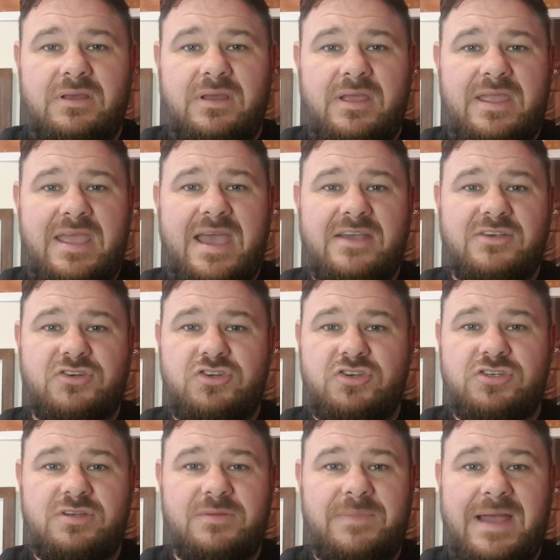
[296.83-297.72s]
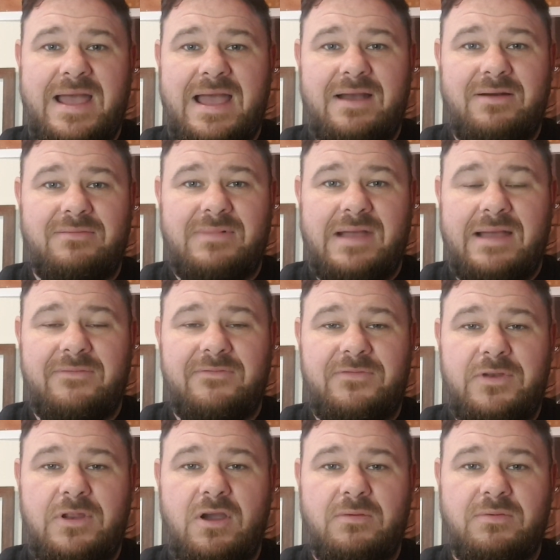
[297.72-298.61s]
yeah, it's just about
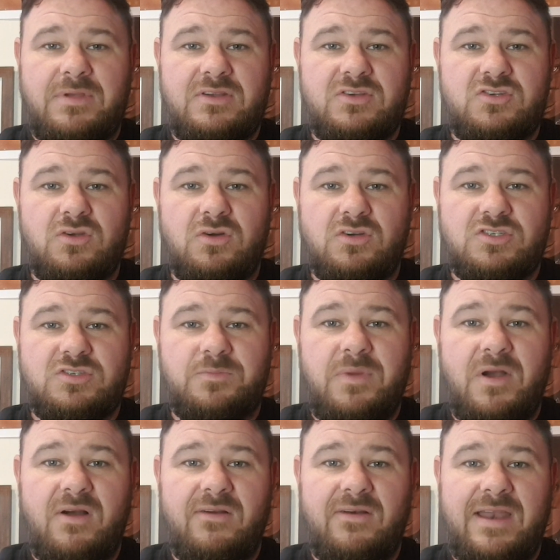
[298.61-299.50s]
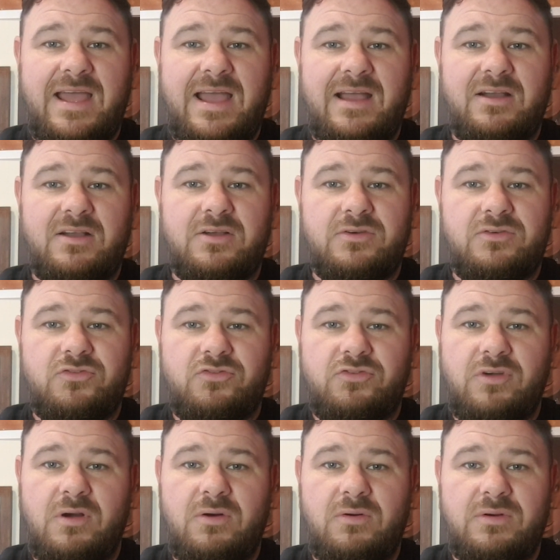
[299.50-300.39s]
Anthony Hopkins sort of spiraling out of
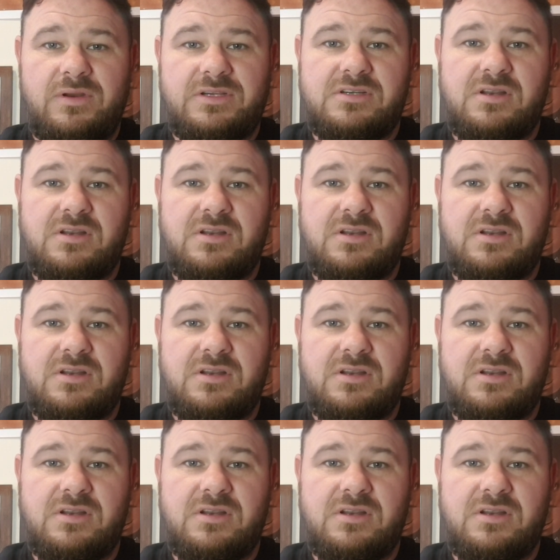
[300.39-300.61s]
control.